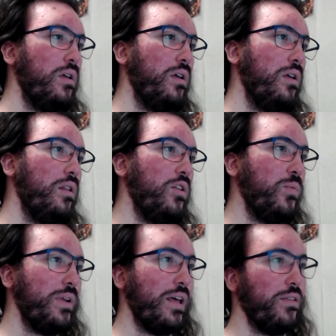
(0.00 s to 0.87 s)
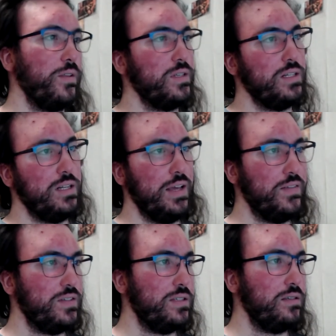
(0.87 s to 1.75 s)
Lumineth,
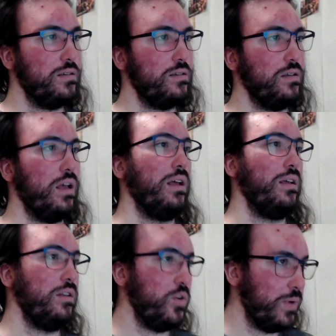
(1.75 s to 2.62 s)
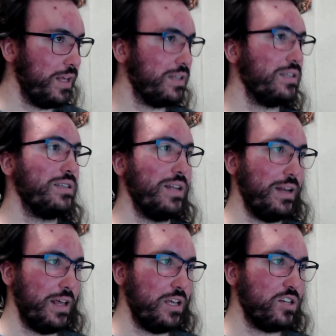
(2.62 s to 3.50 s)

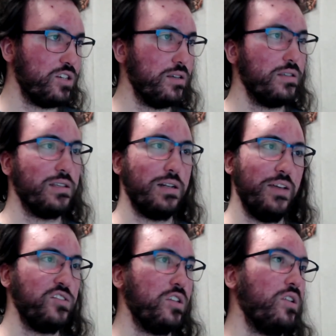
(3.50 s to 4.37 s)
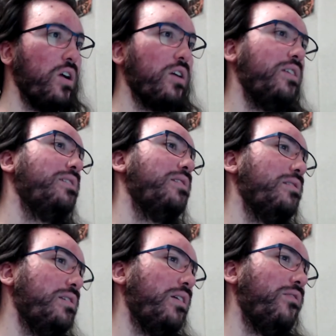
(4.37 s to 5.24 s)
Slanesh, Slaves to Darkness,
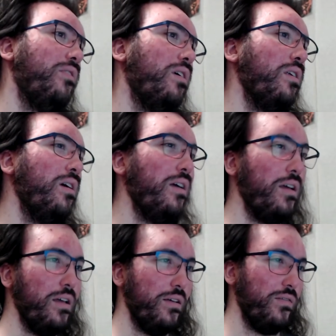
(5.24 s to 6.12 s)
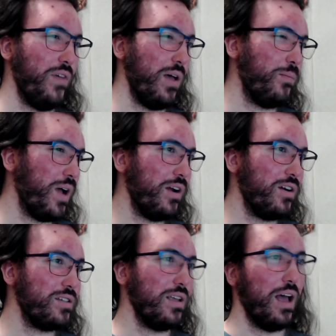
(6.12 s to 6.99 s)
Seraphon,
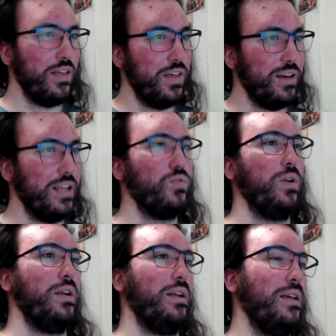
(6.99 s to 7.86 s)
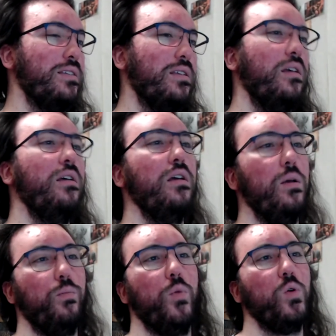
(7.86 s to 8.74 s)
Vampires, I think that's what it is,
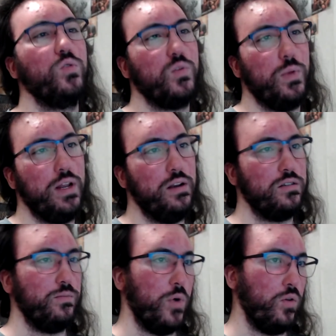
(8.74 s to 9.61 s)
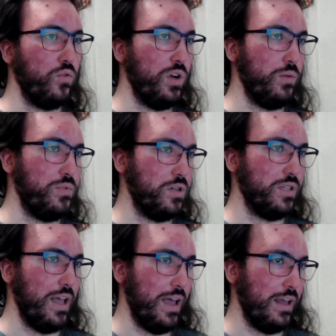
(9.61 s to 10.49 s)
Bone Splitters, Bone Reapers, and